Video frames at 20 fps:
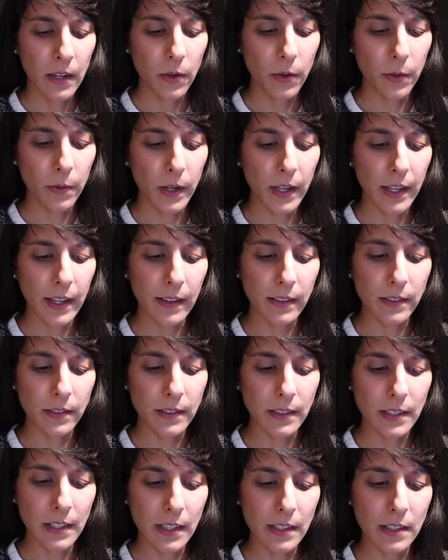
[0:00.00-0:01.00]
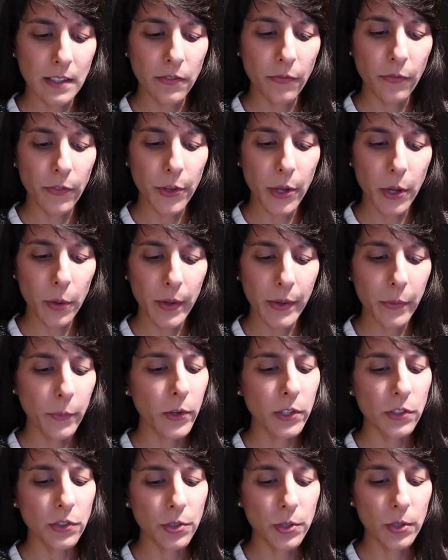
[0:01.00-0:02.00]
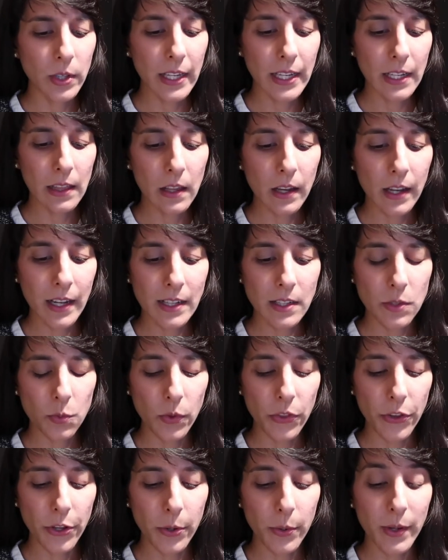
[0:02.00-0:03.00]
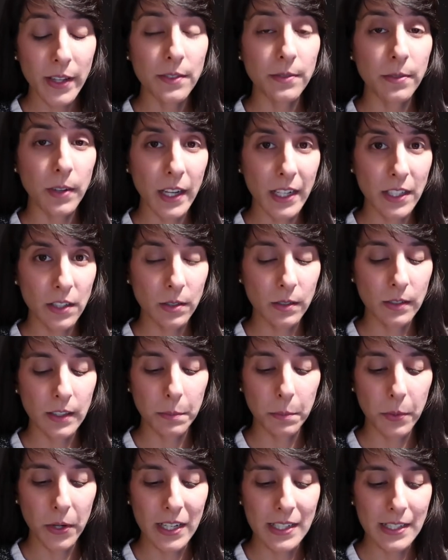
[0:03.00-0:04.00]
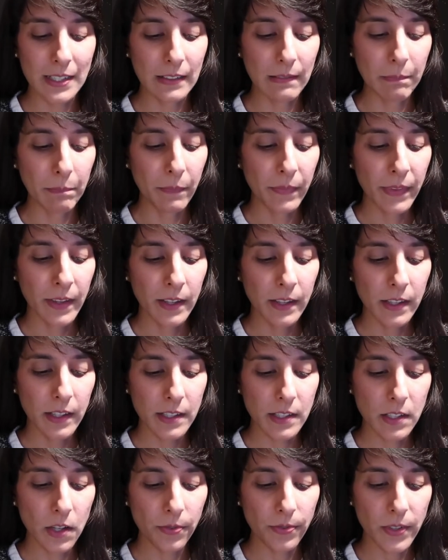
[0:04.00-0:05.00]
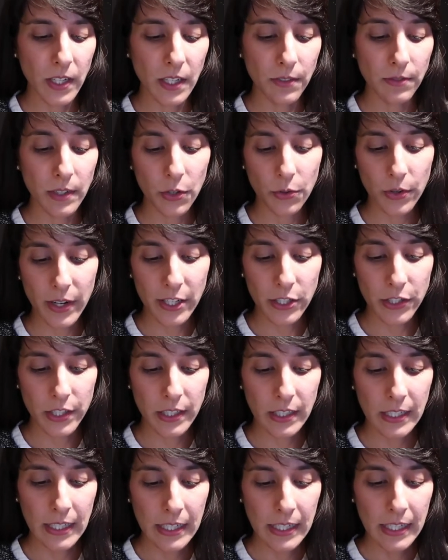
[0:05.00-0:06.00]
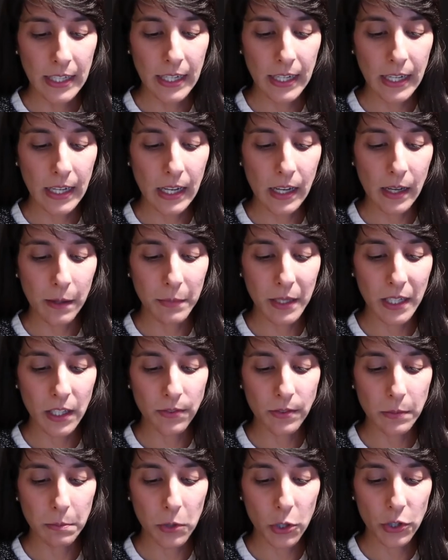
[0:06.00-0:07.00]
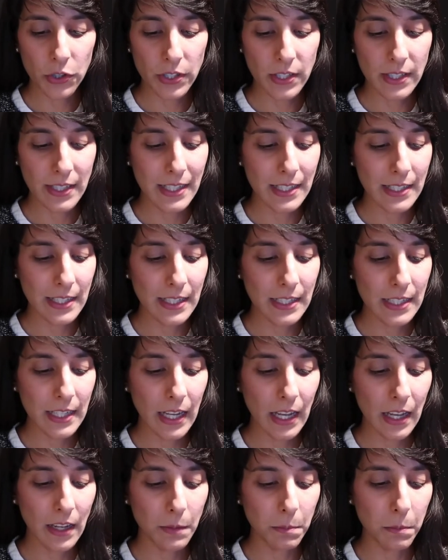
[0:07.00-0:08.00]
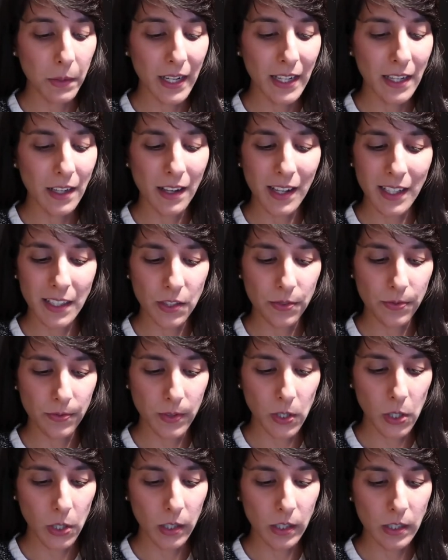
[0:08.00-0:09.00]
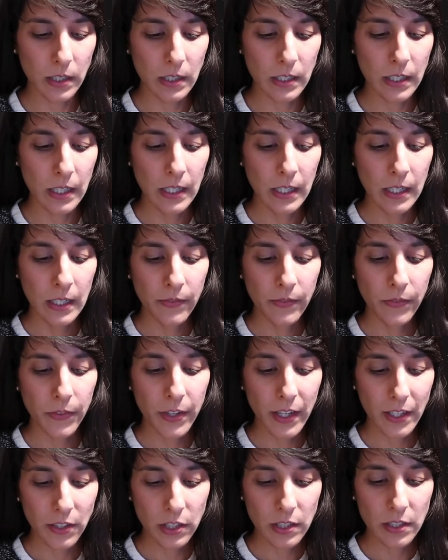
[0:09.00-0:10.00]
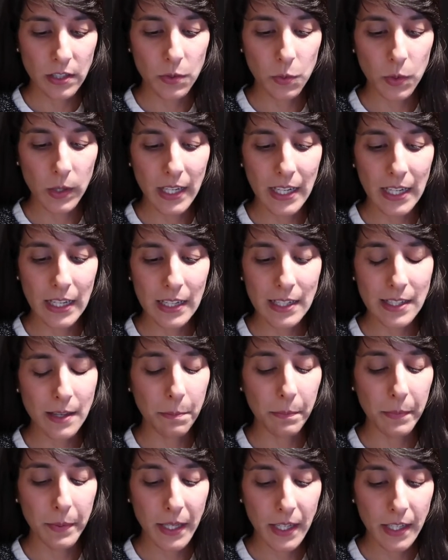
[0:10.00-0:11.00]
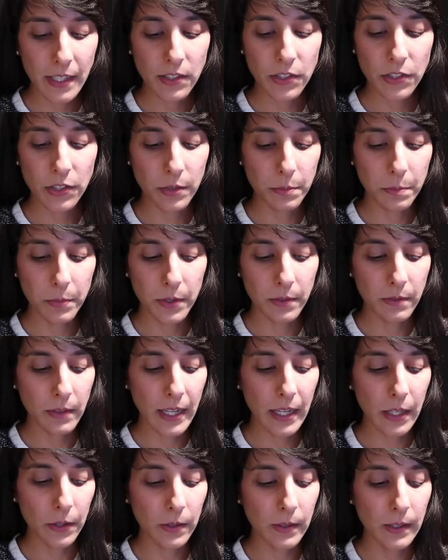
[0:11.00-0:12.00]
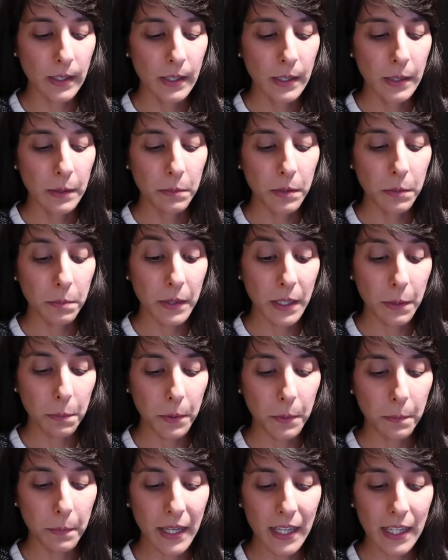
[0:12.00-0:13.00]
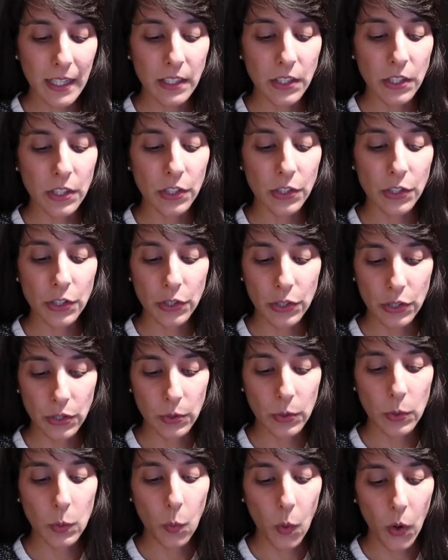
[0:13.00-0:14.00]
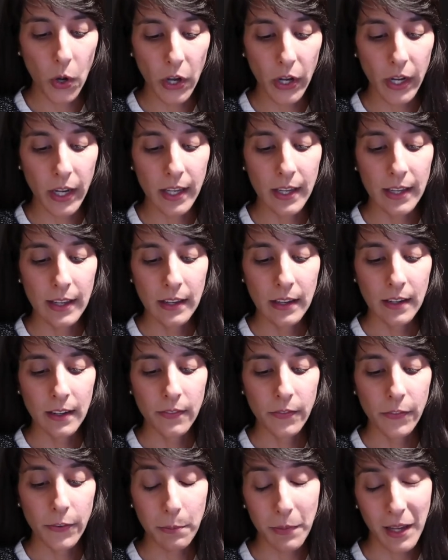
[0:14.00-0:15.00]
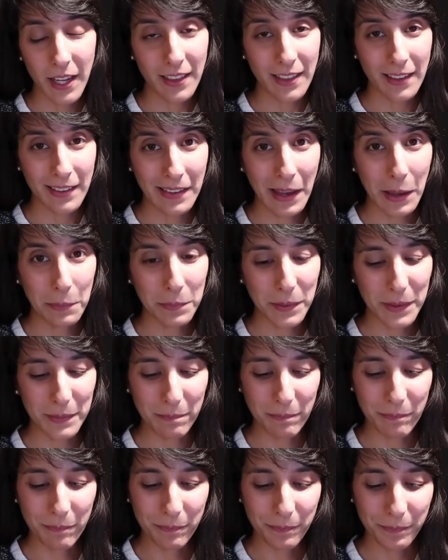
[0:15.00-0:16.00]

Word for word: All right, it says, knowing what truly aligns with you is vital at present. A softening of aggression and calming of emotions is indicated by night phlox. Tensions will ease and peace should prevail, but be prepared to do the work to make this happen.